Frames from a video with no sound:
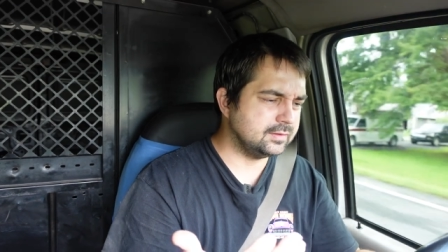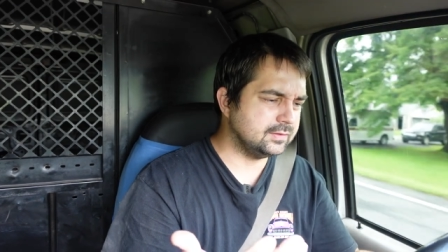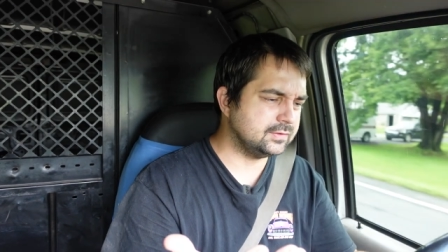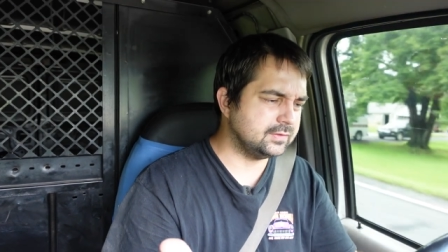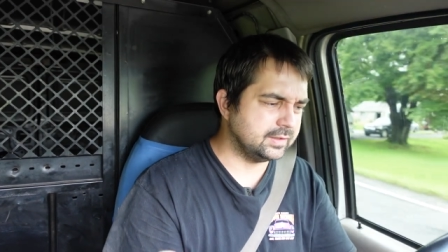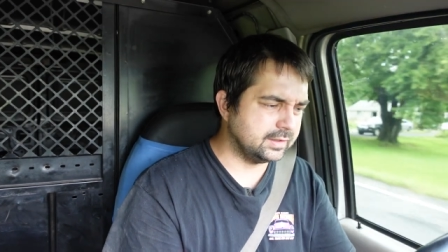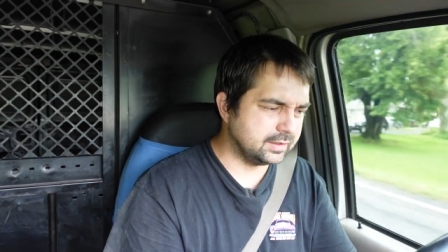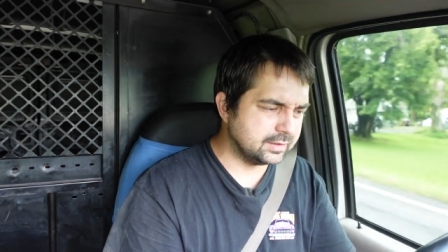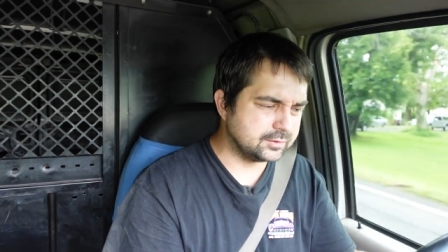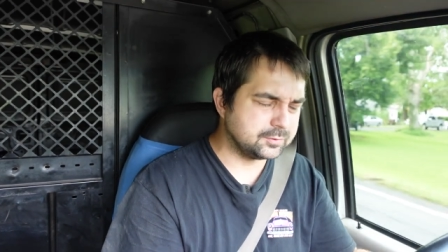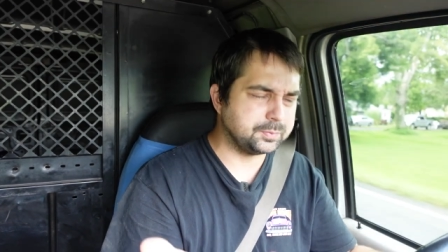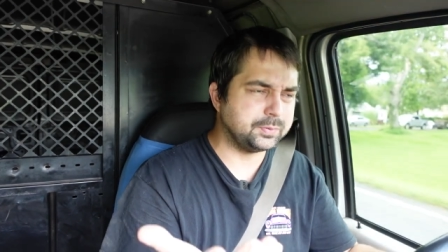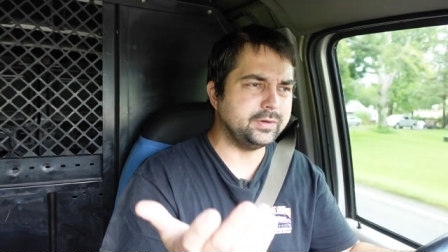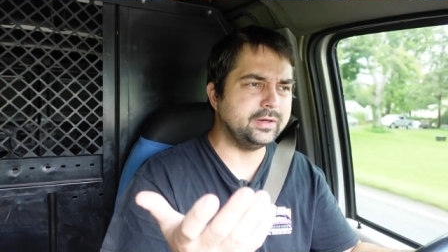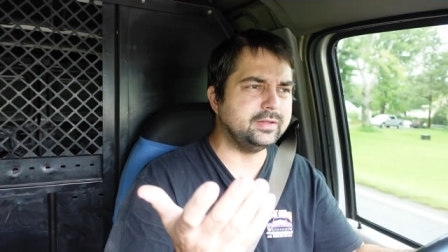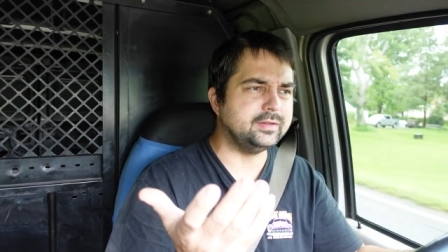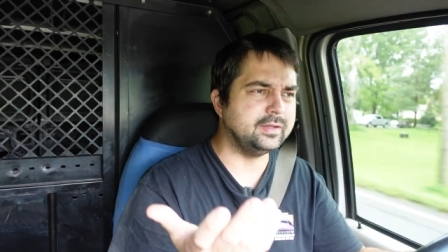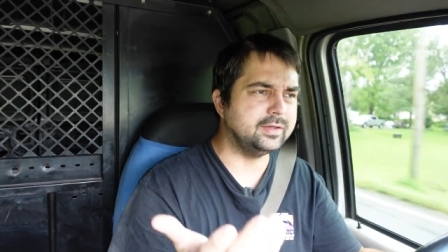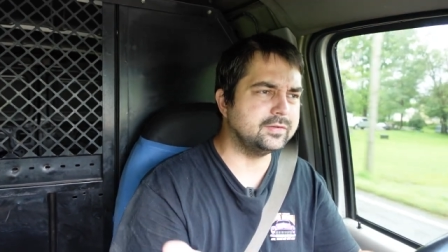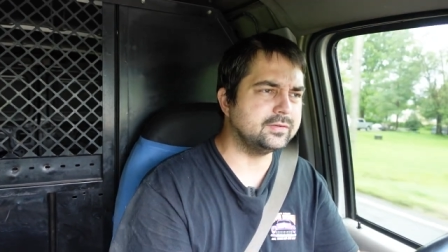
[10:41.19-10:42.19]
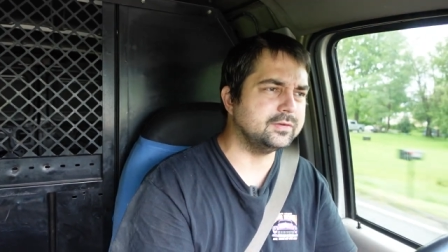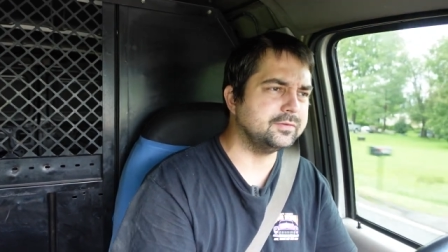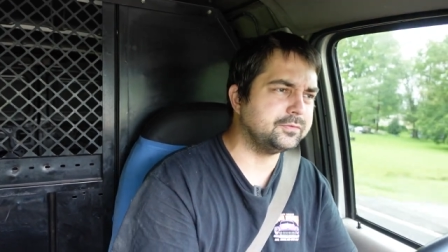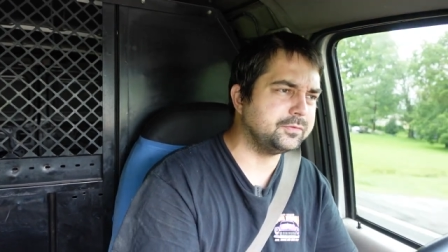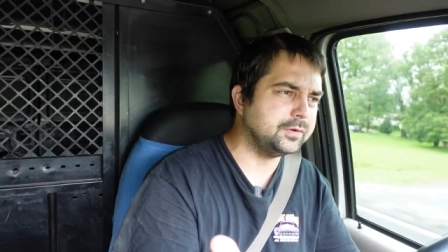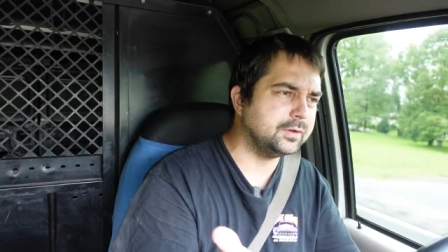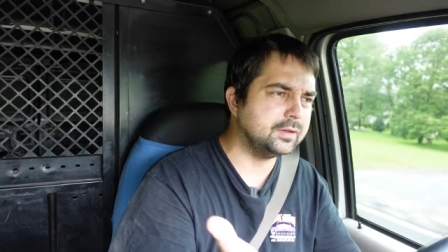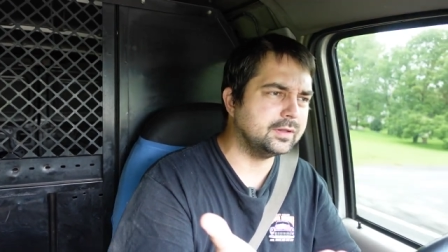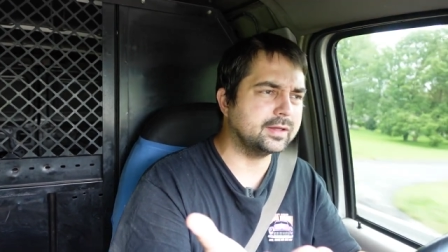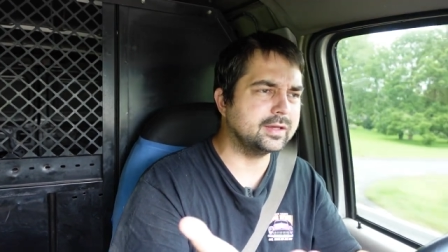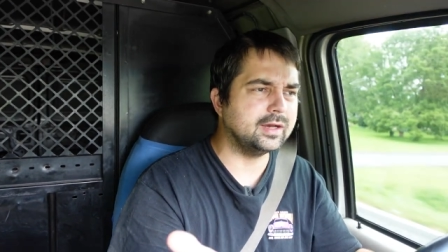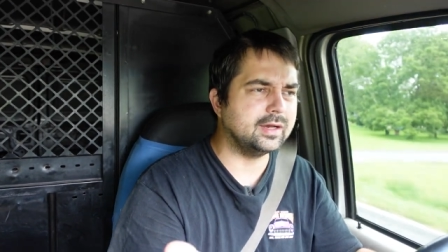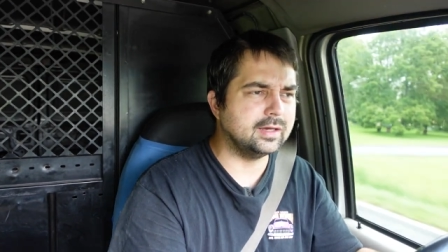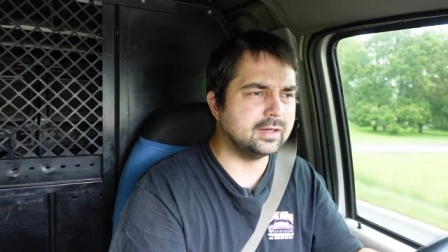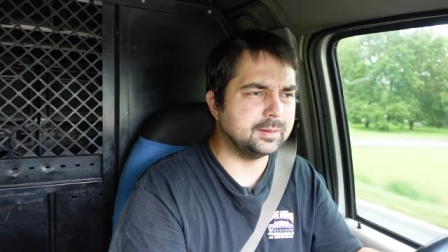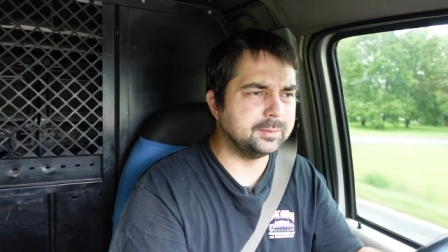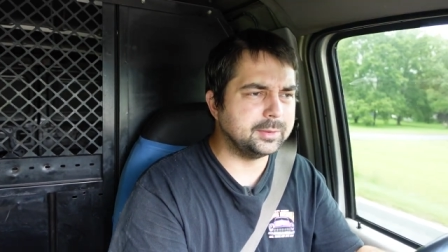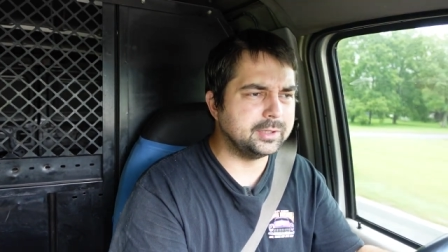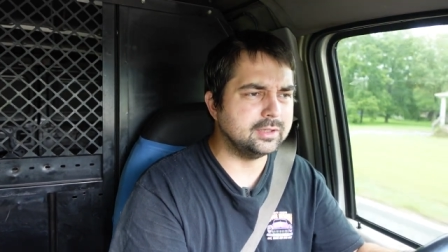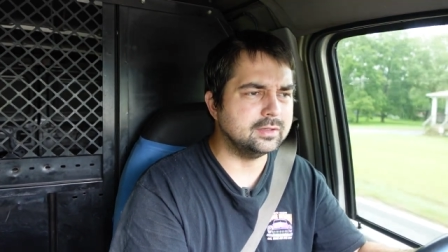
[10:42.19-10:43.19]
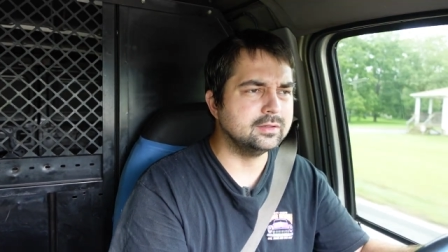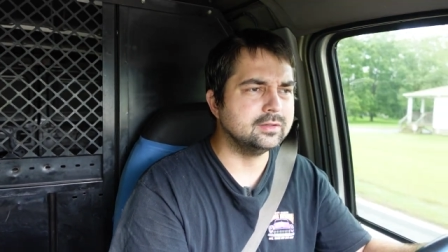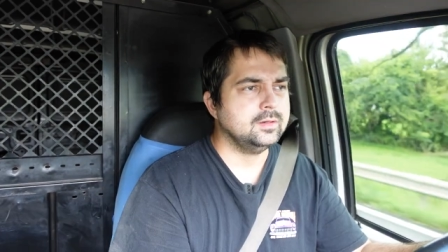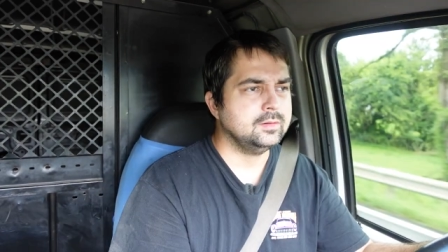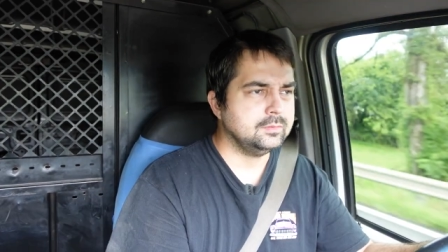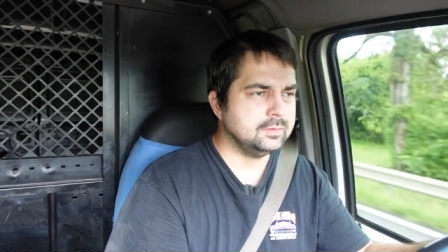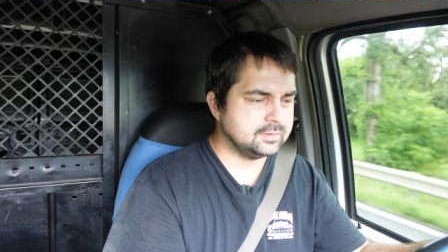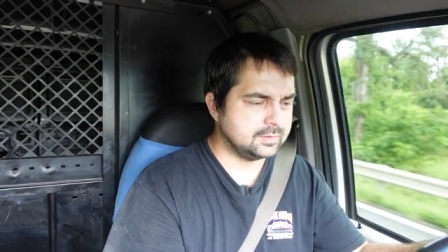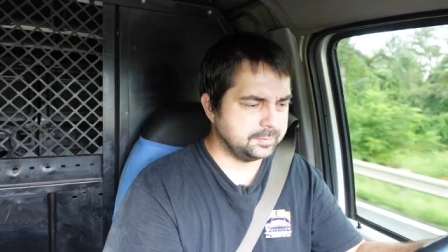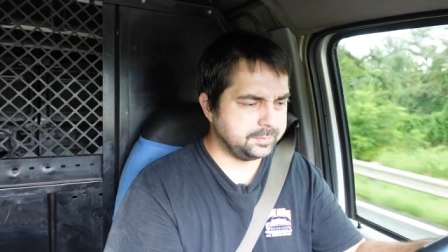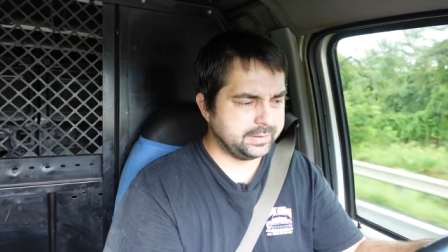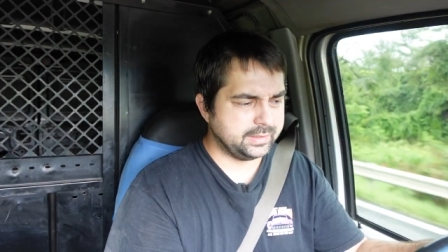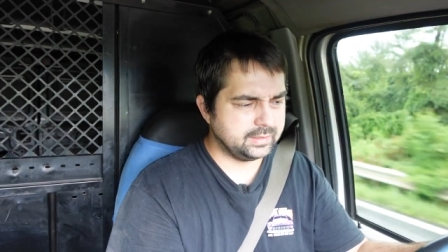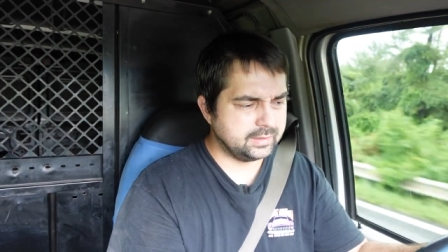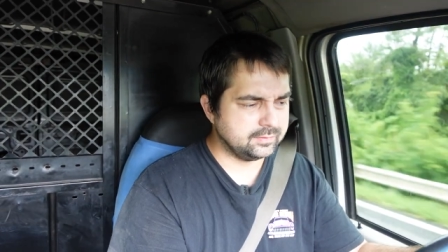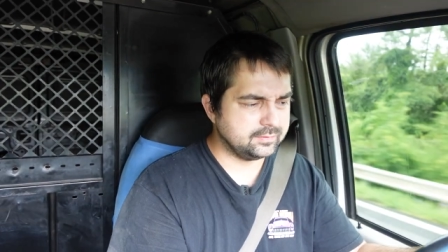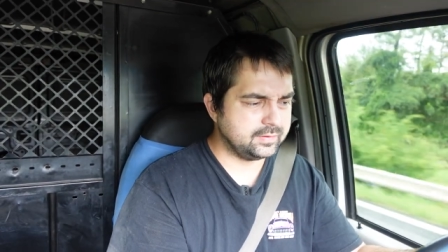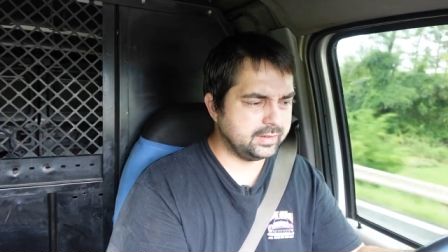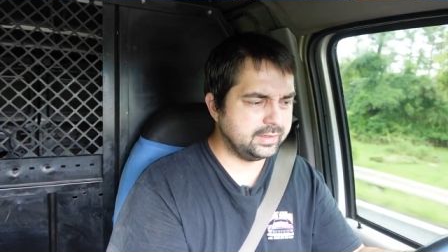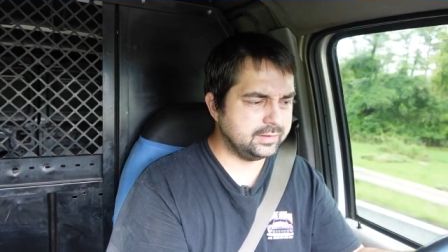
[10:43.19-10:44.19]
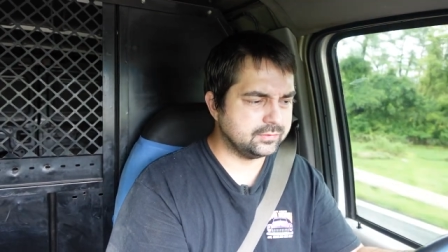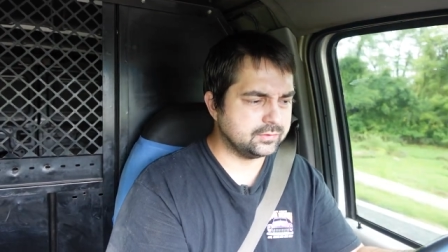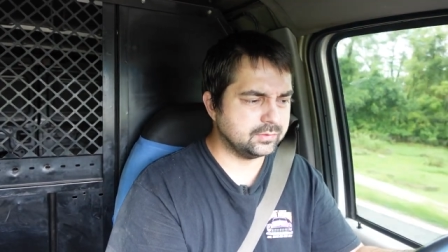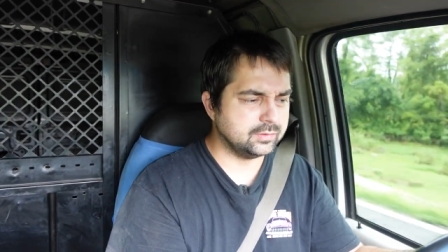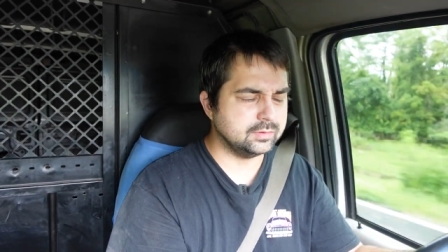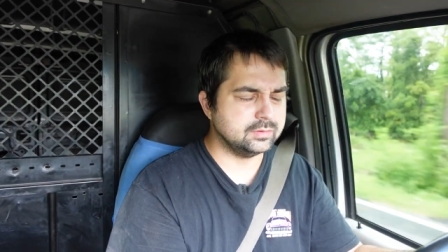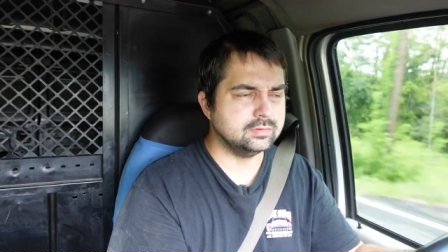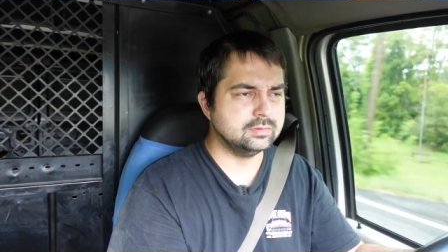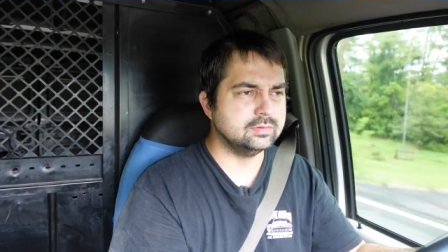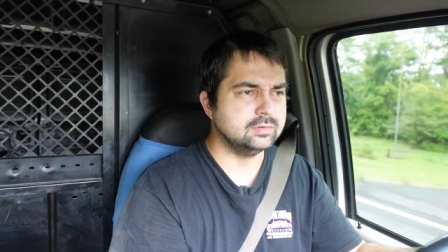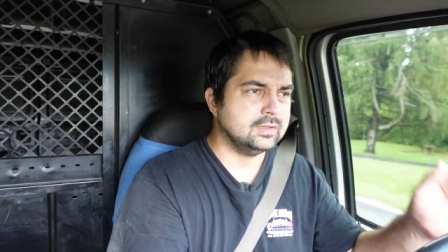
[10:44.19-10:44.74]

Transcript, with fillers: This thing gets pretty decent fuel economy with it being a diesel.